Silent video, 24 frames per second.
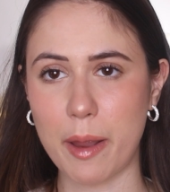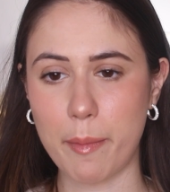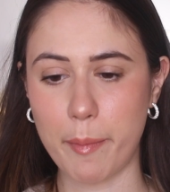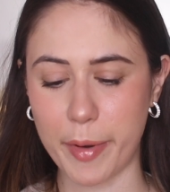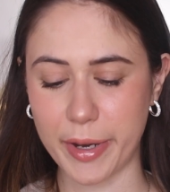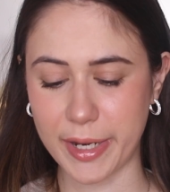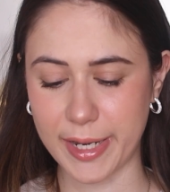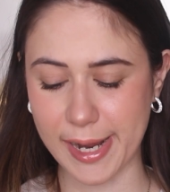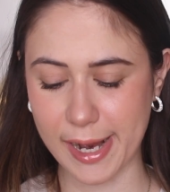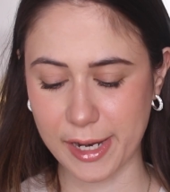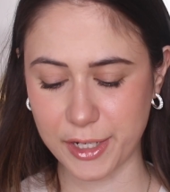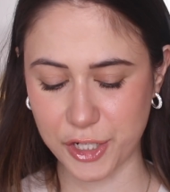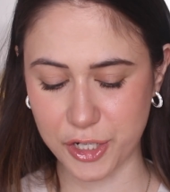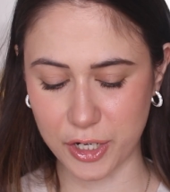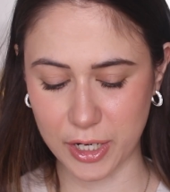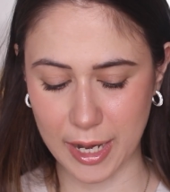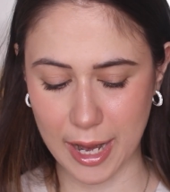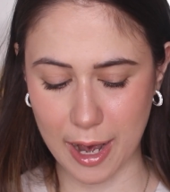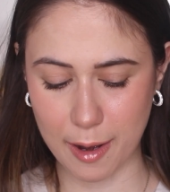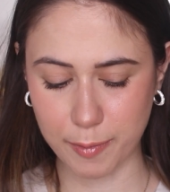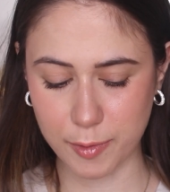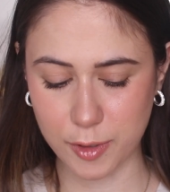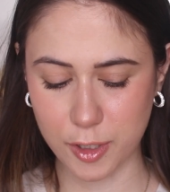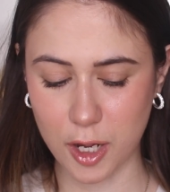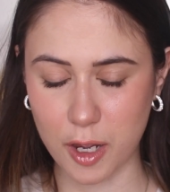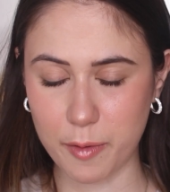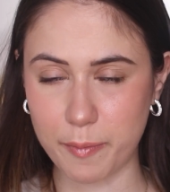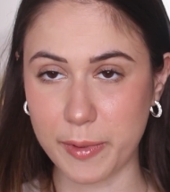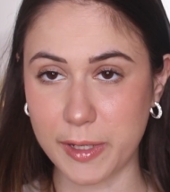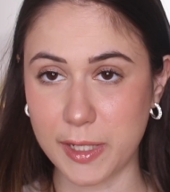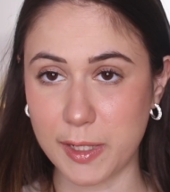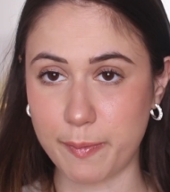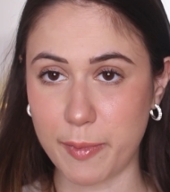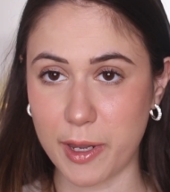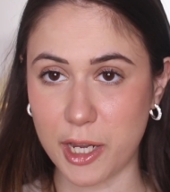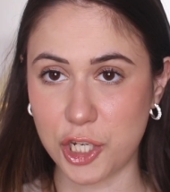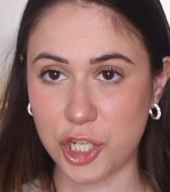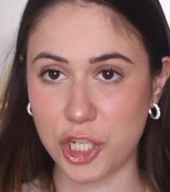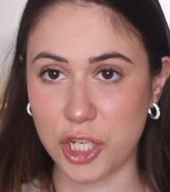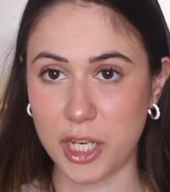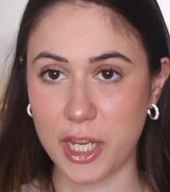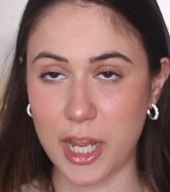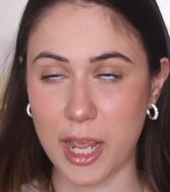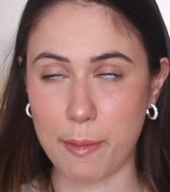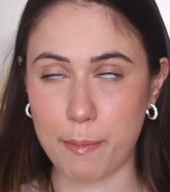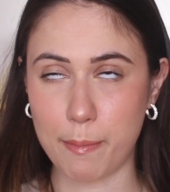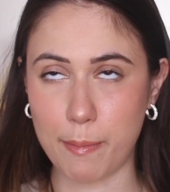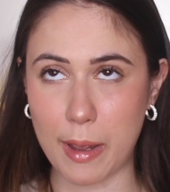and protect your laptop,
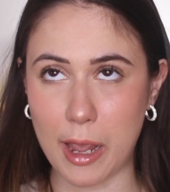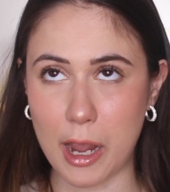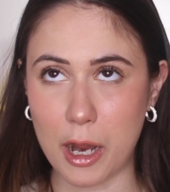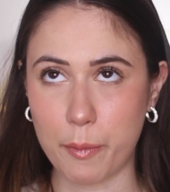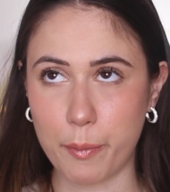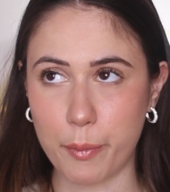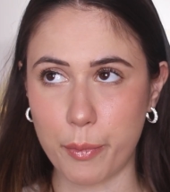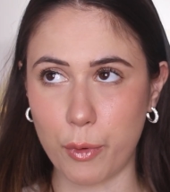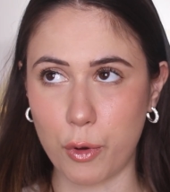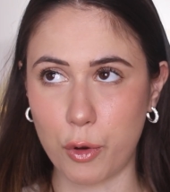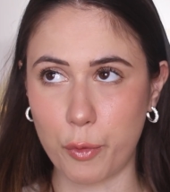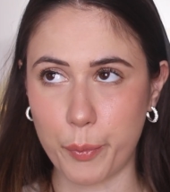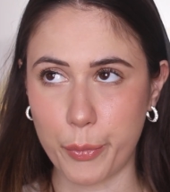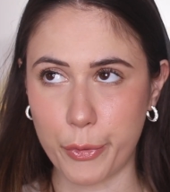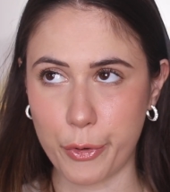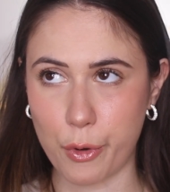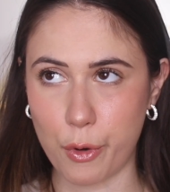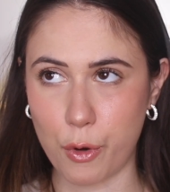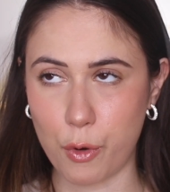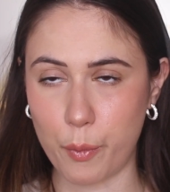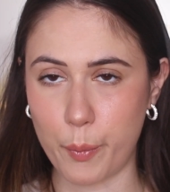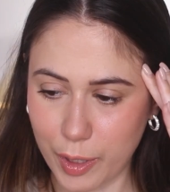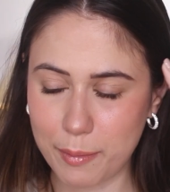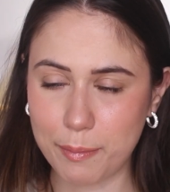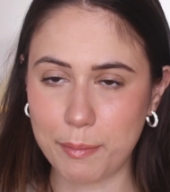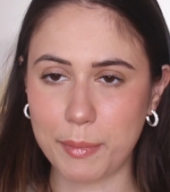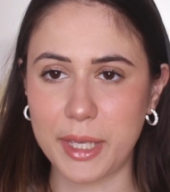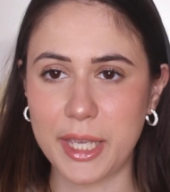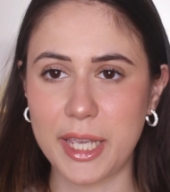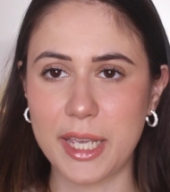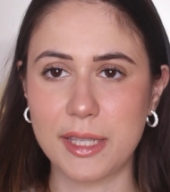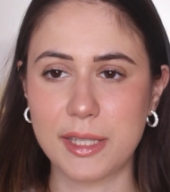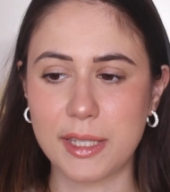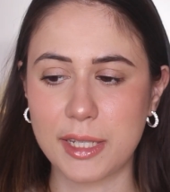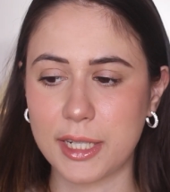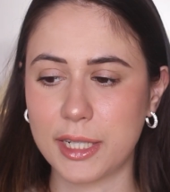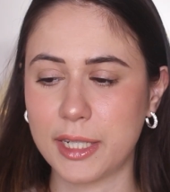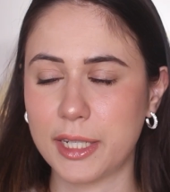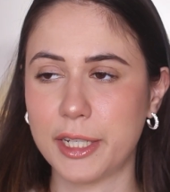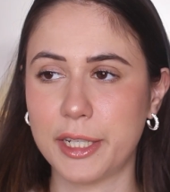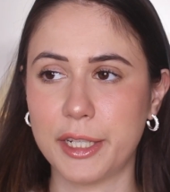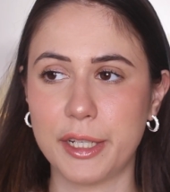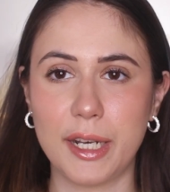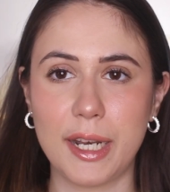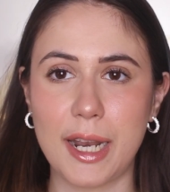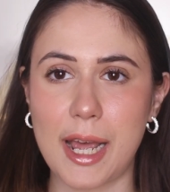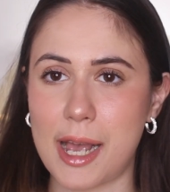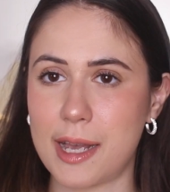especially a MacBook Pro. With me, it's
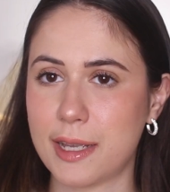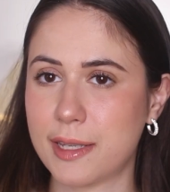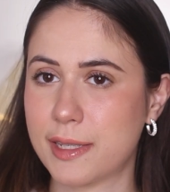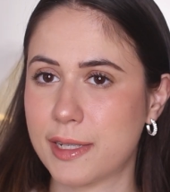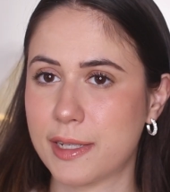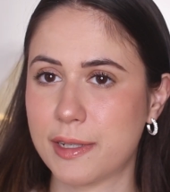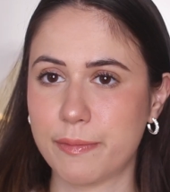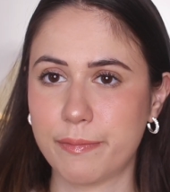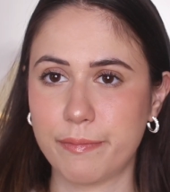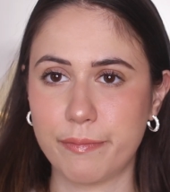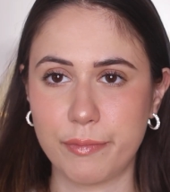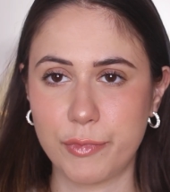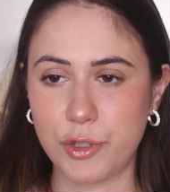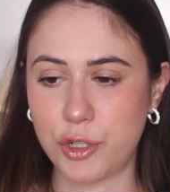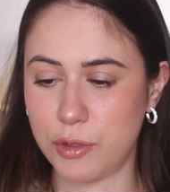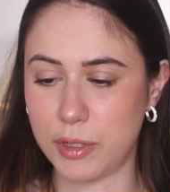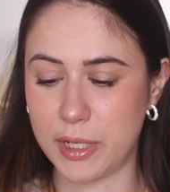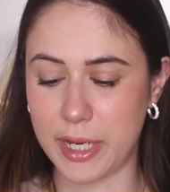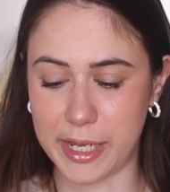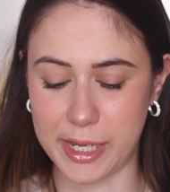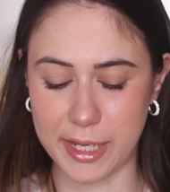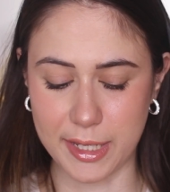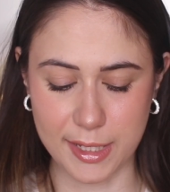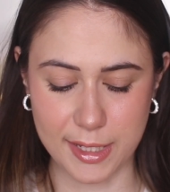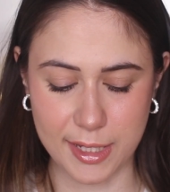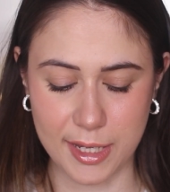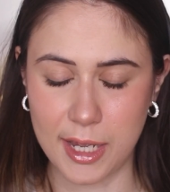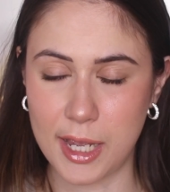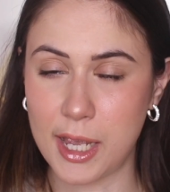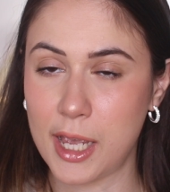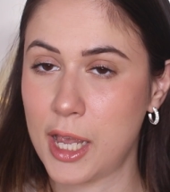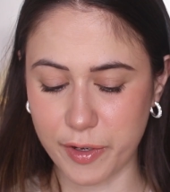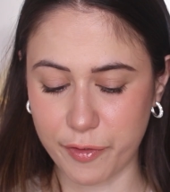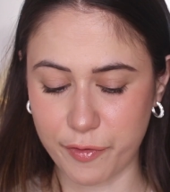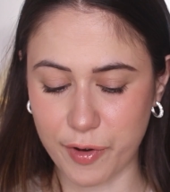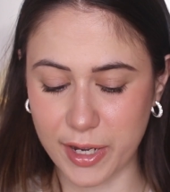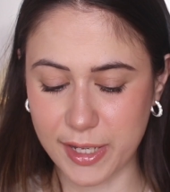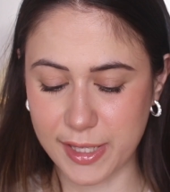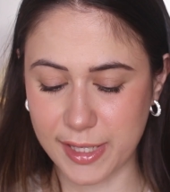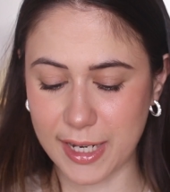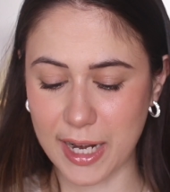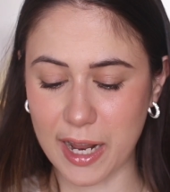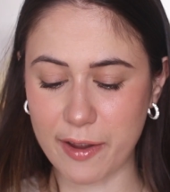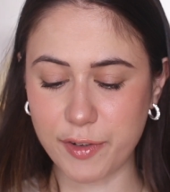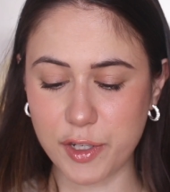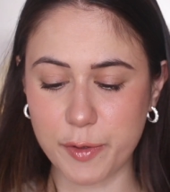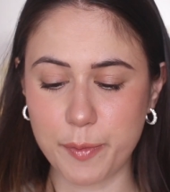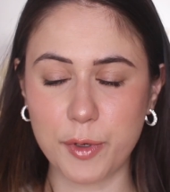gonna last 2 days. If I
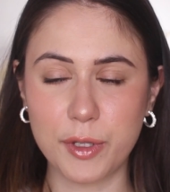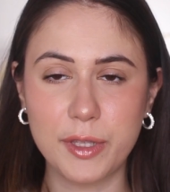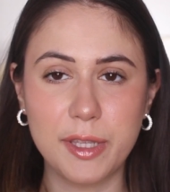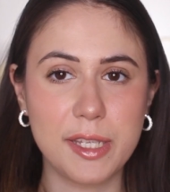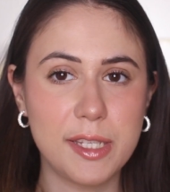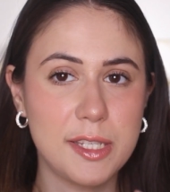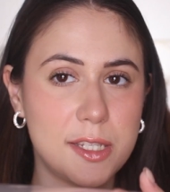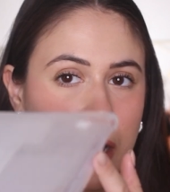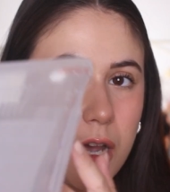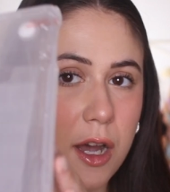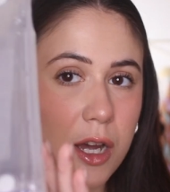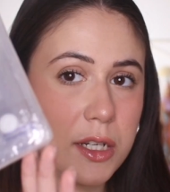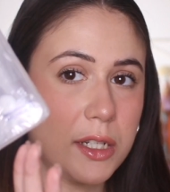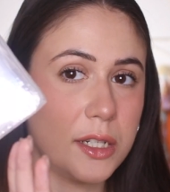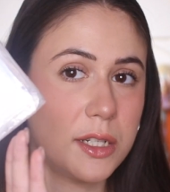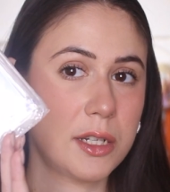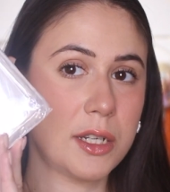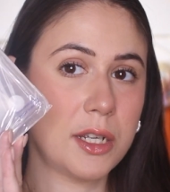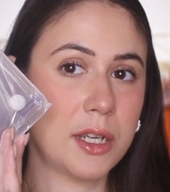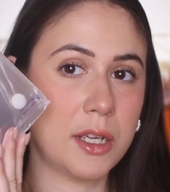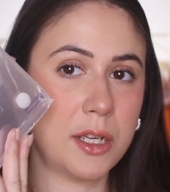still have to put this on,